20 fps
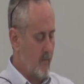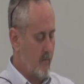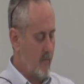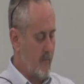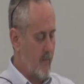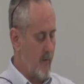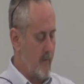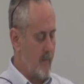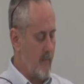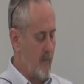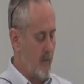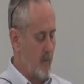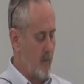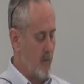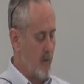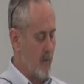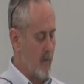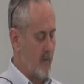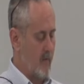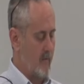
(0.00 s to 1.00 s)
from the
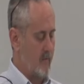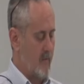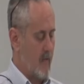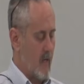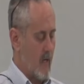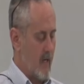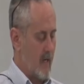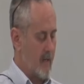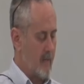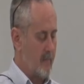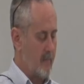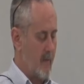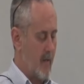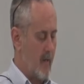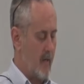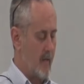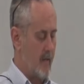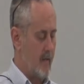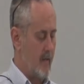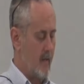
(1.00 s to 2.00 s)
word of God
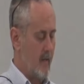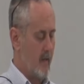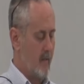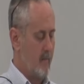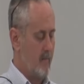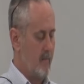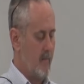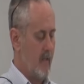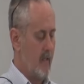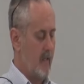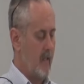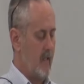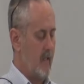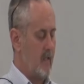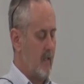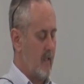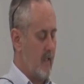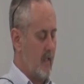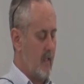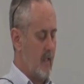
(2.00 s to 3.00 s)
upon
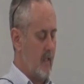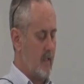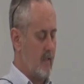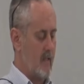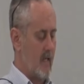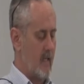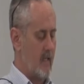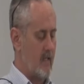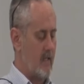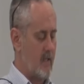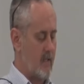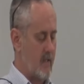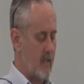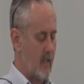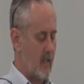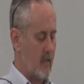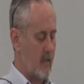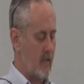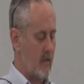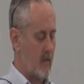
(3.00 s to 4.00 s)
many is a
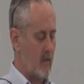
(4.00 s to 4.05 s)
sick